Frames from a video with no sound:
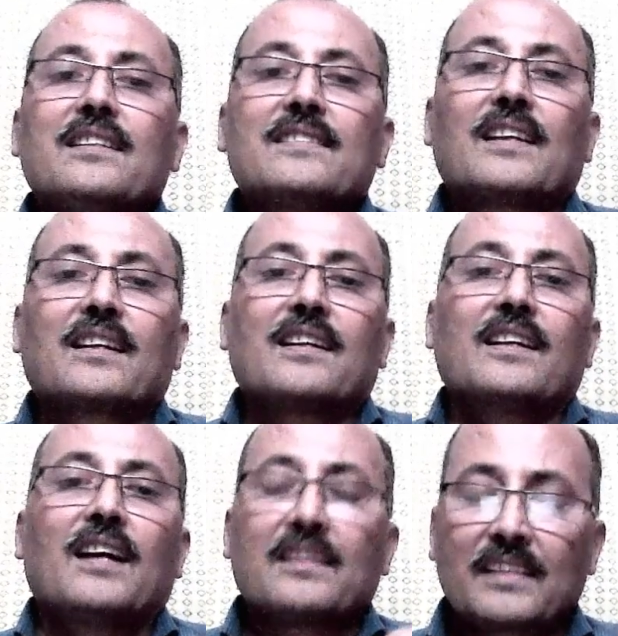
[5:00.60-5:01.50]

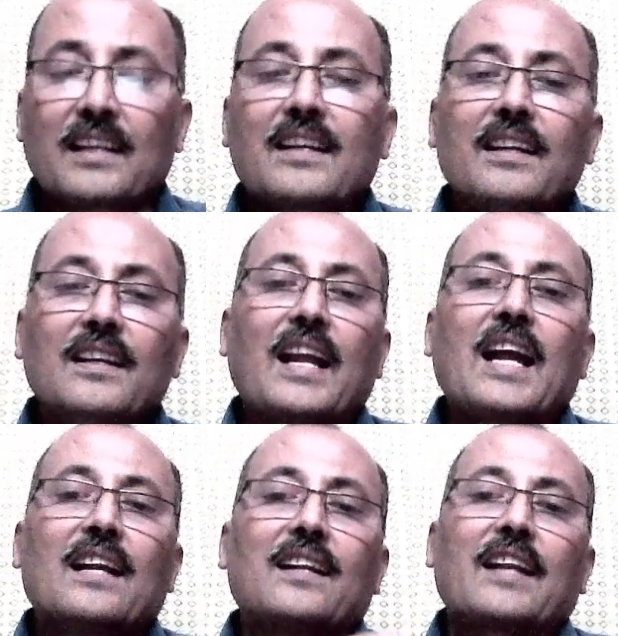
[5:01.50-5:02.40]
circle,
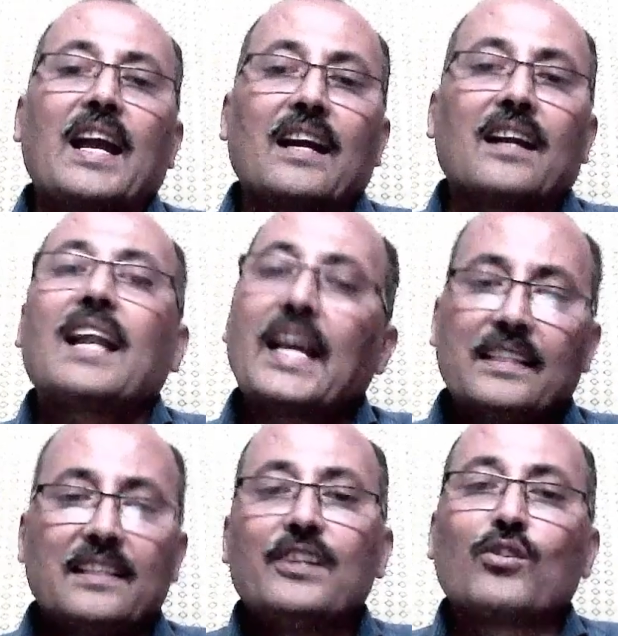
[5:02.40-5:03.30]
triangle, triangle, like
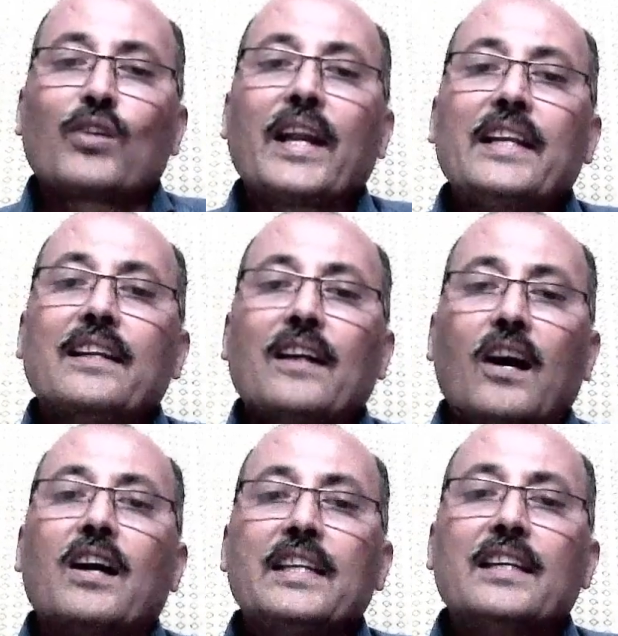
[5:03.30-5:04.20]
that you write it.
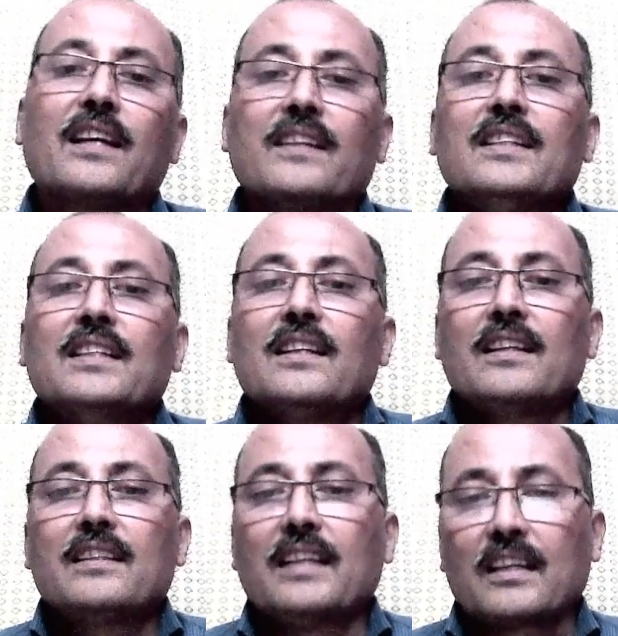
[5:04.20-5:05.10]
Here
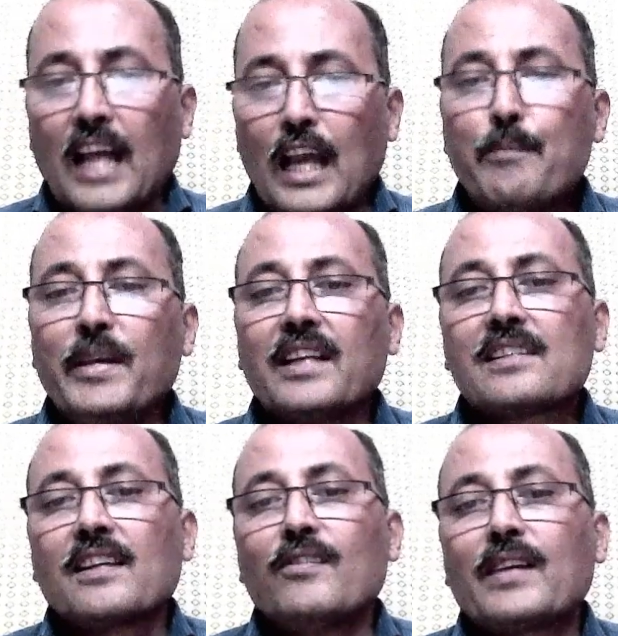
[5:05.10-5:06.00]
the typing
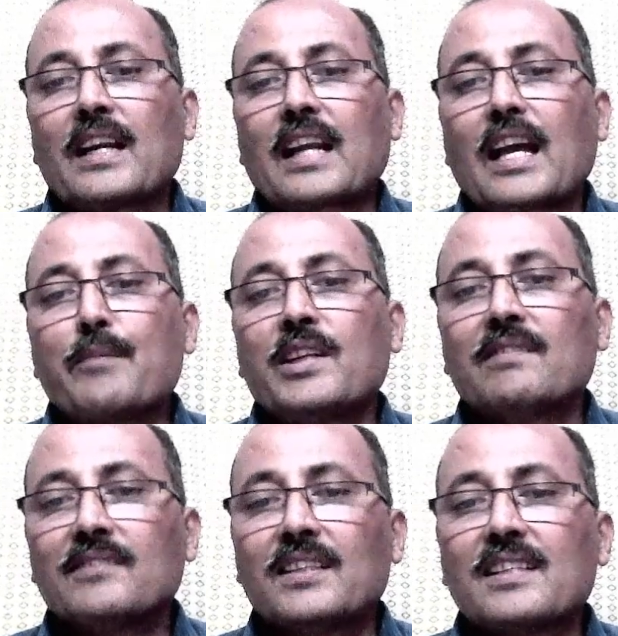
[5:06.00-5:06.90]
itself we can type in
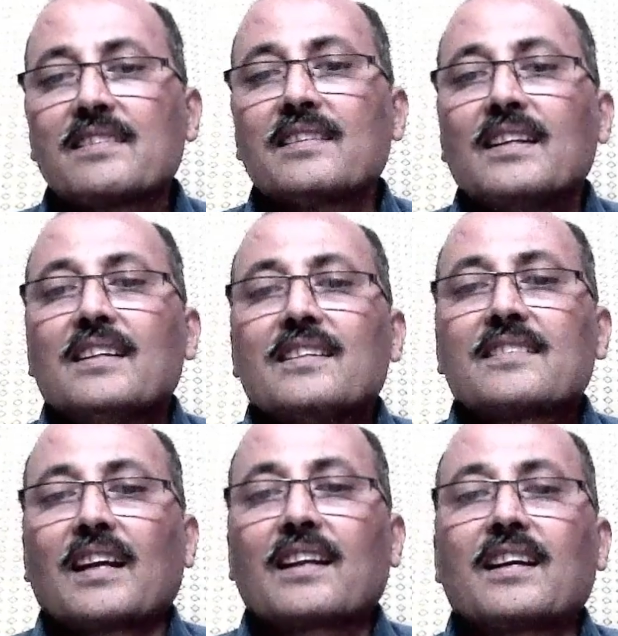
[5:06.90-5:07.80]
words,
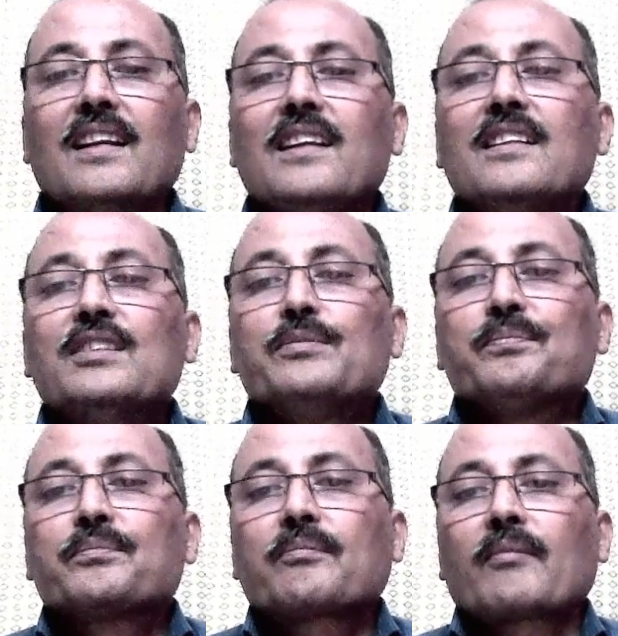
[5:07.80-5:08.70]
circle,
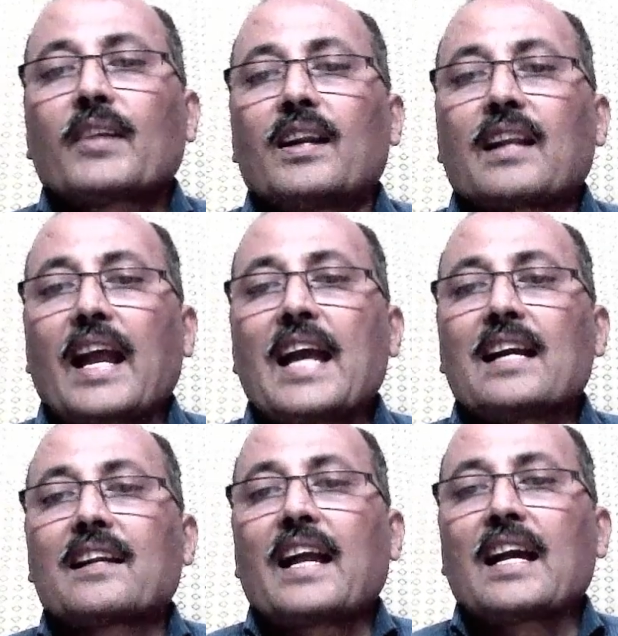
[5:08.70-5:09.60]
a triangle,
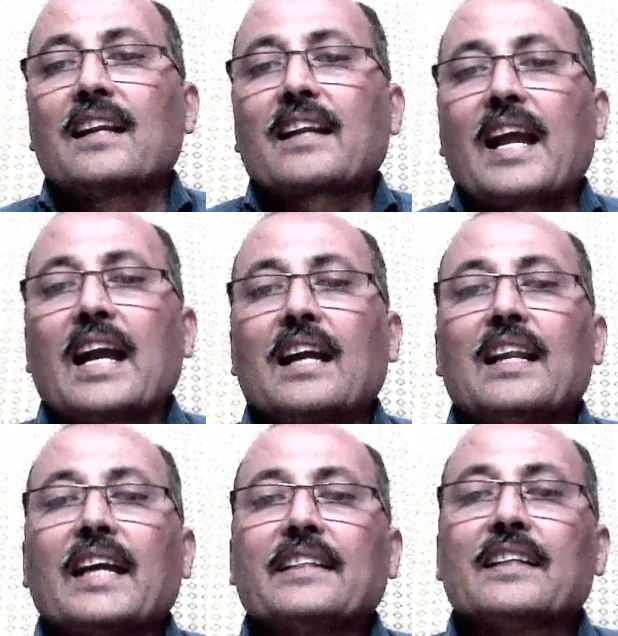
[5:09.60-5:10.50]
triangle, triangle,
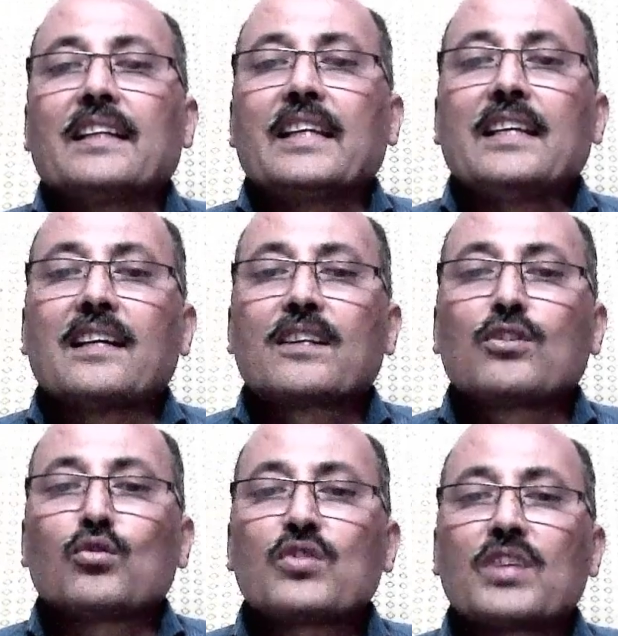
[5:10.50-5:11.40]
like that. Here
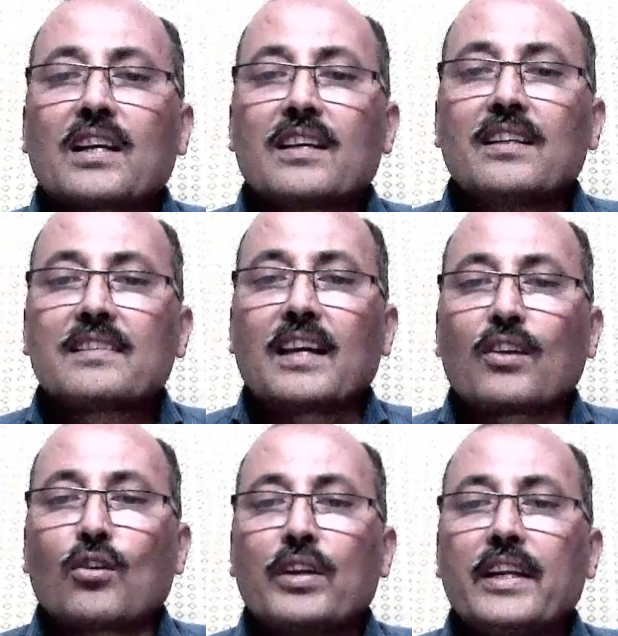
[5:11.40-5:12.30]
two circles I
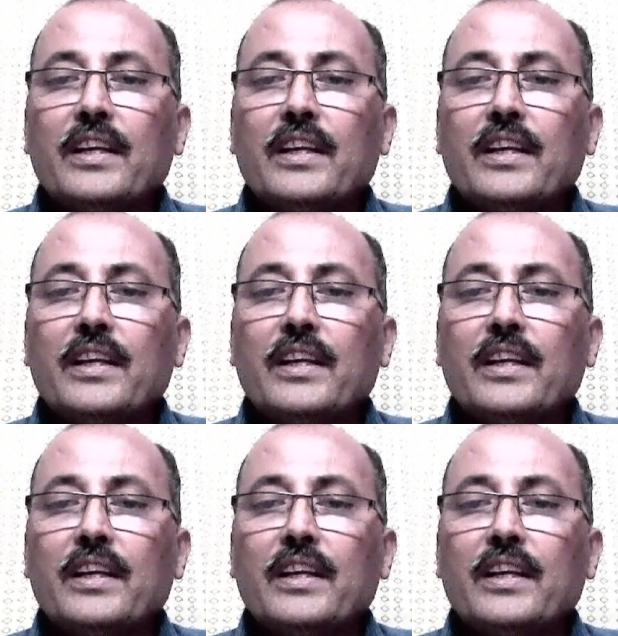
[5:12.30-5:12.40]
wrote,